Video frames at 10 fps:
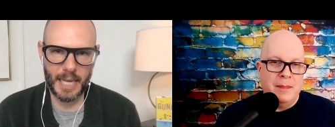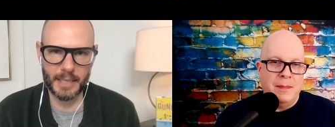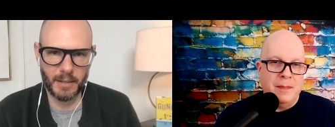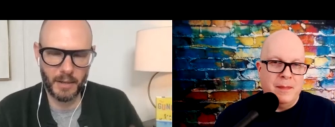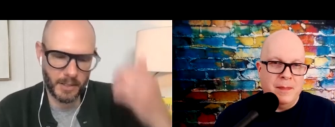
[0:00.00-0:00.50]
Speaker 1: at
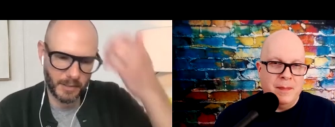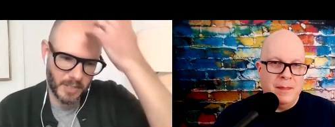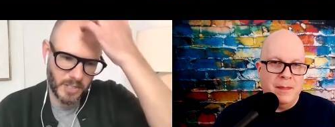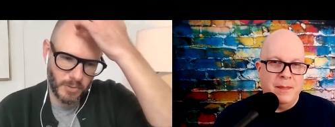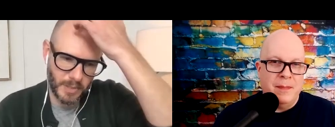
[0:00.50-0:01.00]
the heart of the
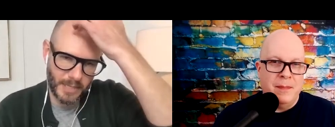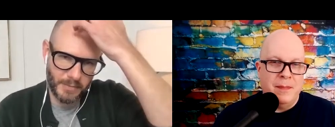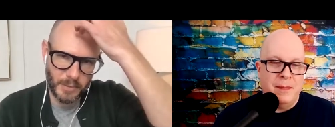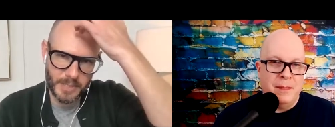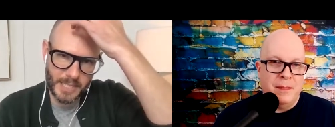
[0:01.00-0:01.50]
story,
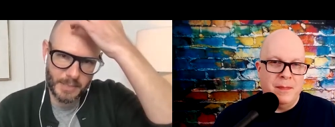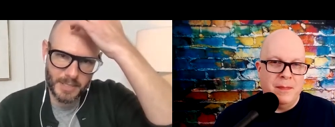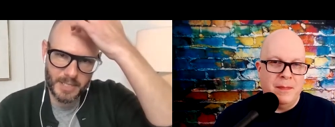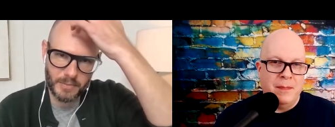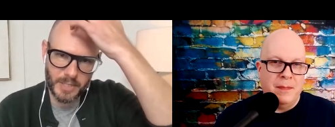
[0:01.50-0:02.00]
even though it takes
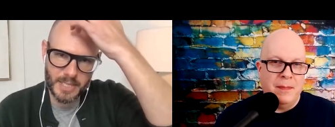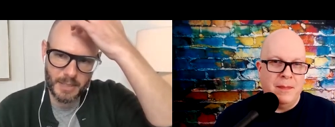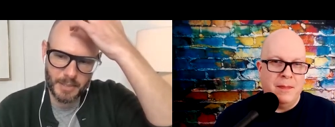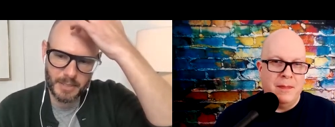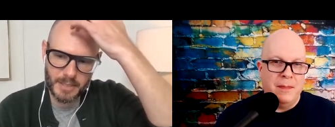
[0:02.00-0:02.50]
place over the
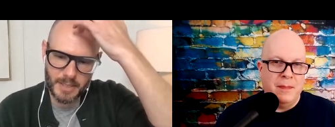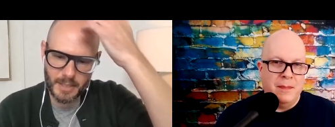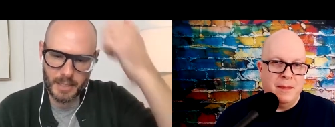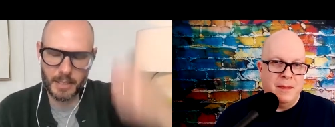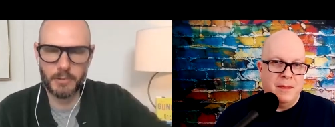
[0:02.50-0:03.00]
summer. There's a
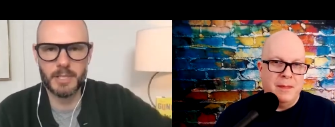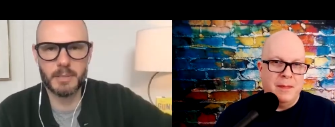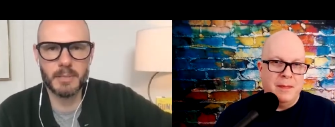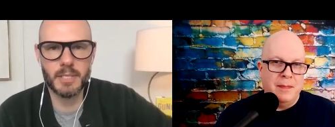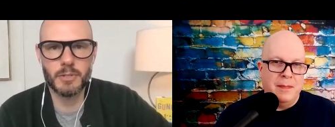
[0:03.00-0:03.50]
little
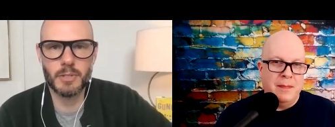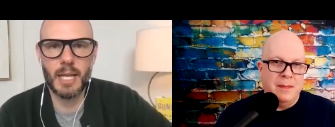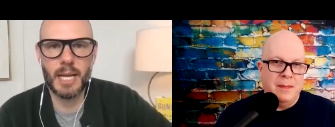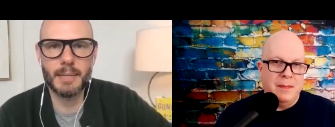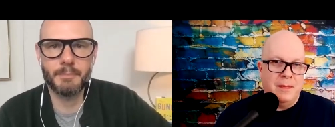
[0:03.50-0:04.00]
Christmas in
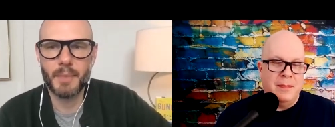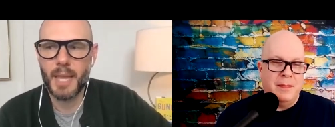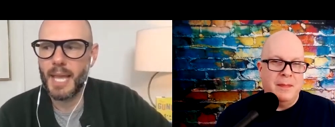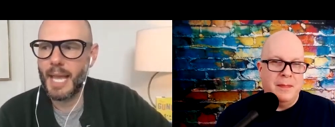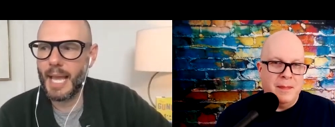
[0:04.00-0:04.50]
July.
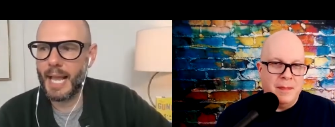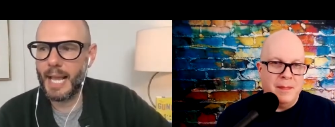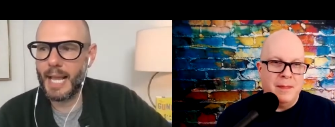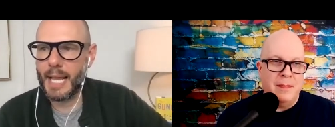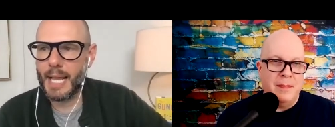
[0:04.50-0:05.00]

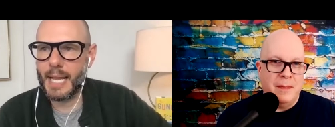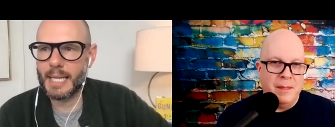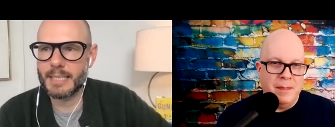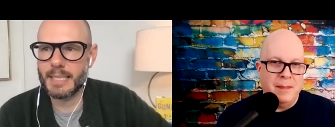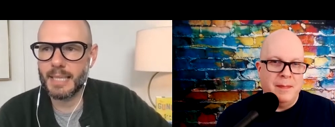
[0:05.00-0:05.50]

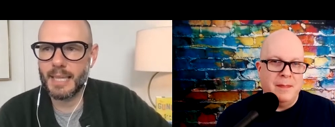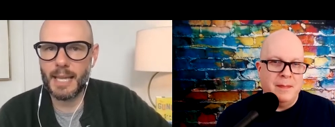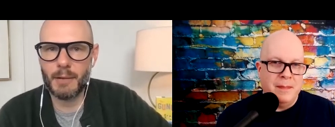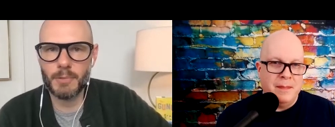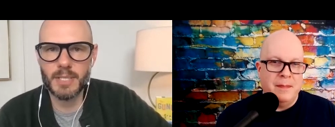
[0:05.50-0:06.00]
And
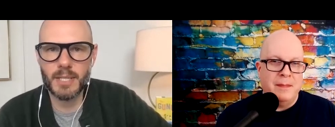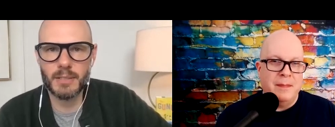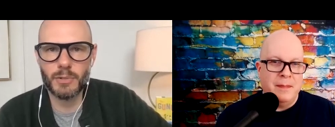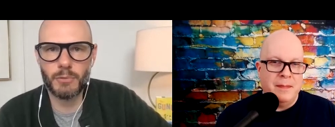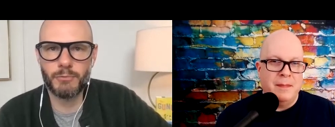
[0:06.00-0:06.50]
that was the
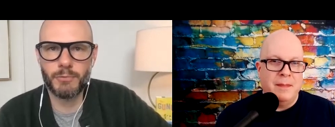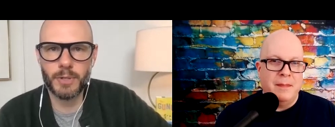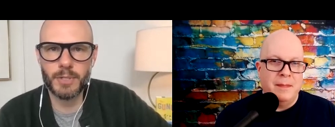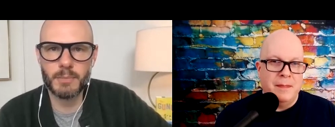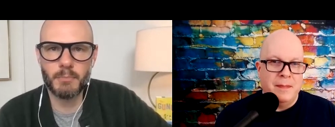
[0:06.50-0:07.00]
sort of
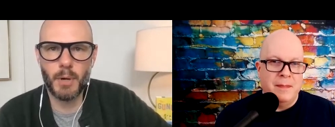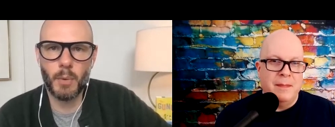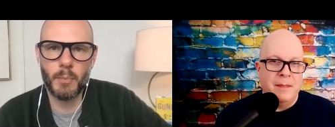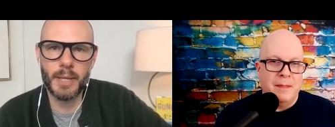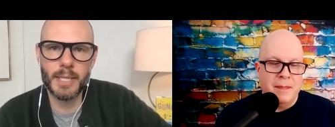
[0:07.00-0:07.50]
first
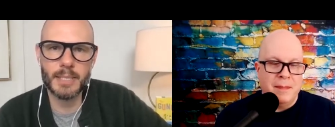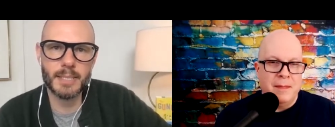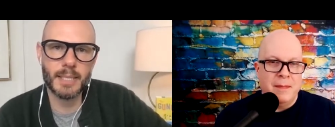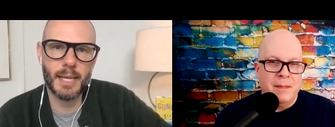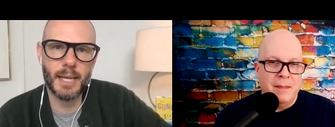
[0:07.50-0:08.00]

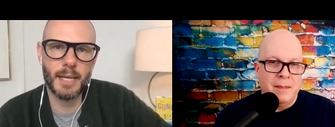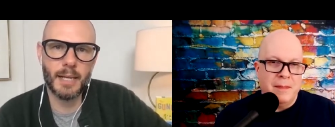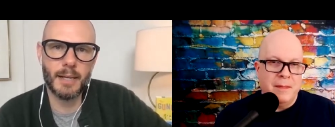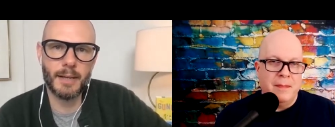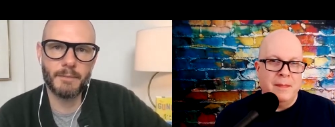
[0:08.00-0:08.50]
moment
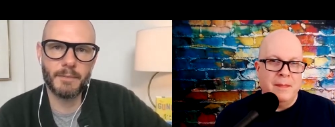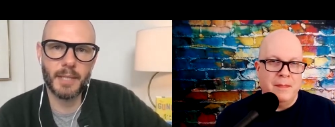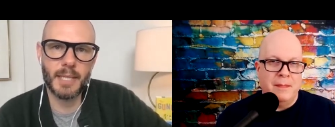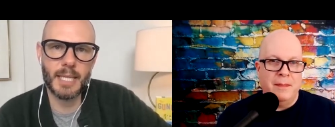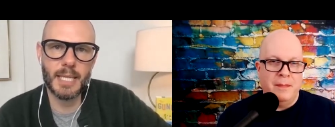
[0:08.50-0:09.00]
of
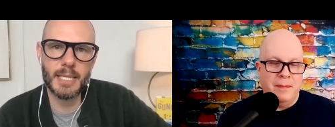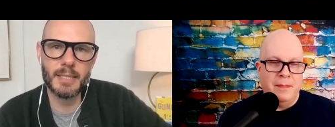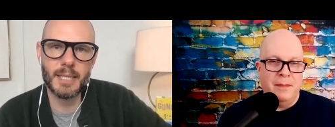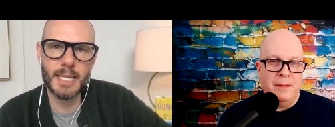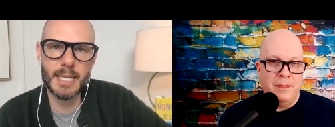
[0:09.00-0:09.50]

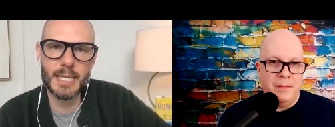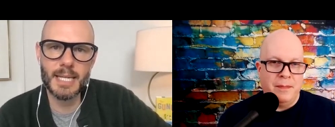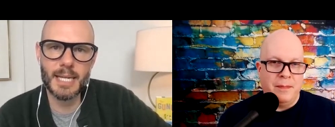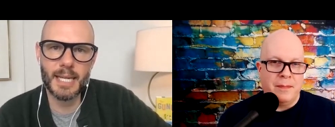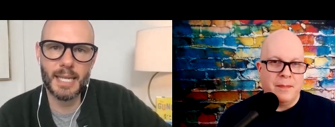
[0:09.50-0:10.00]

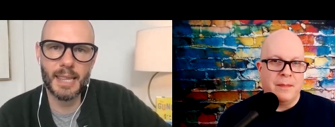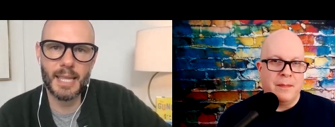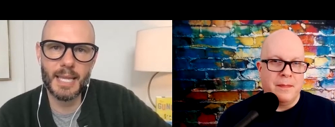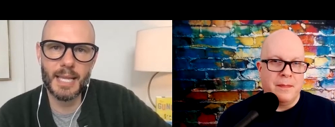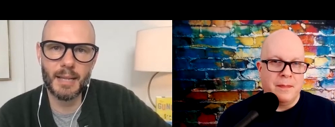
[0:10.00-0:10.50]
healing, I
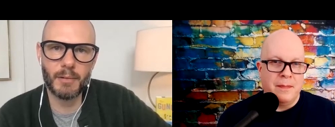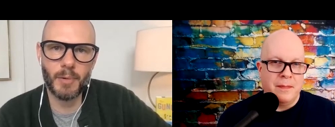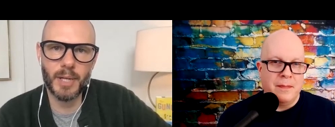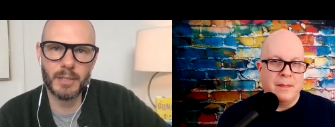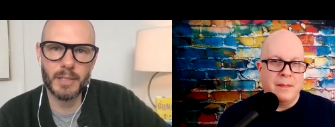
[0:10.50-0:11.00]
think,
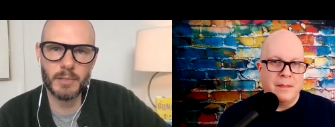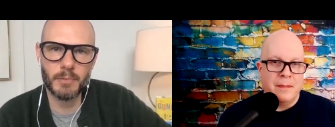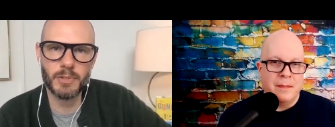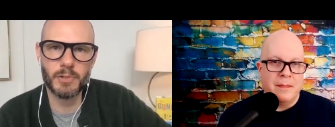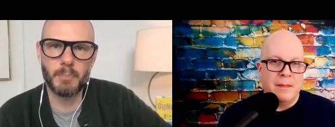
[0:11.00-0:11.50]
where it's a
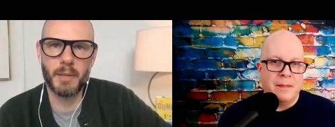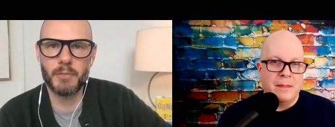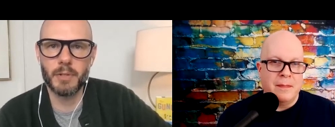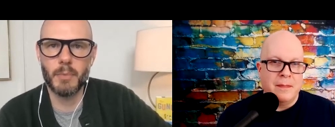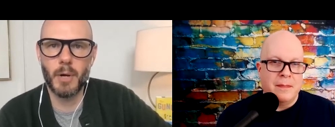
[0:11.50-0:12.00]
real sort of
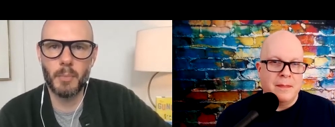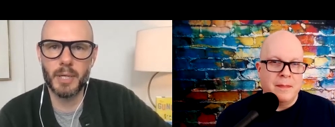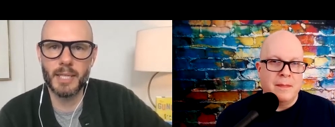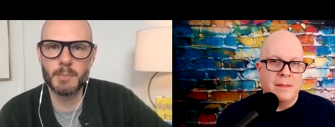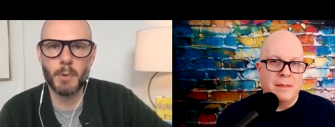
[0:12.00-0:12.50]
pivotal moment
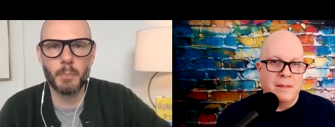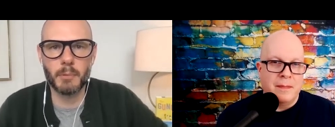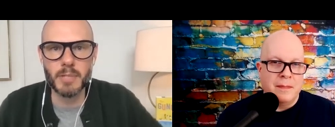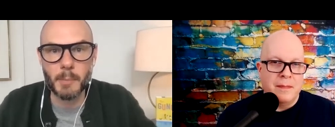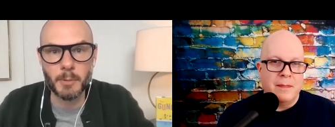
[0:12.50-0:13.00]
in this book. But it
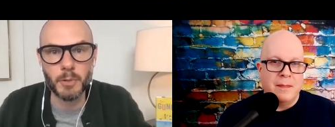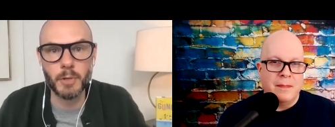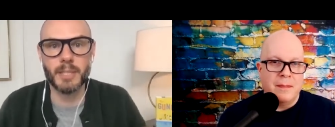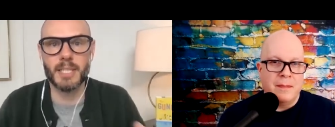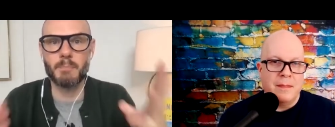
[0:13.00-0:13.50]
was opportunity
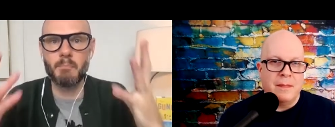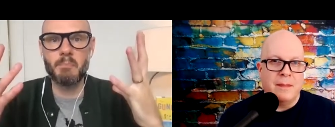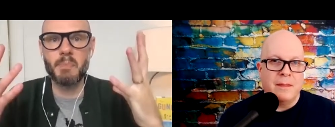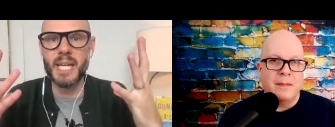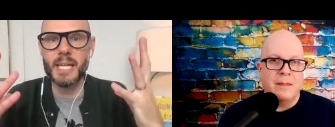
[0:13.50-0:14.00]
to write this
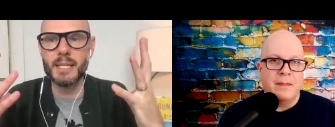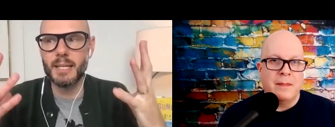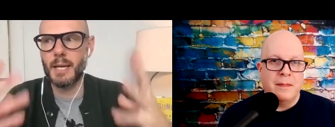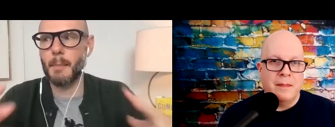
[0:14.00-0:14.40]
big,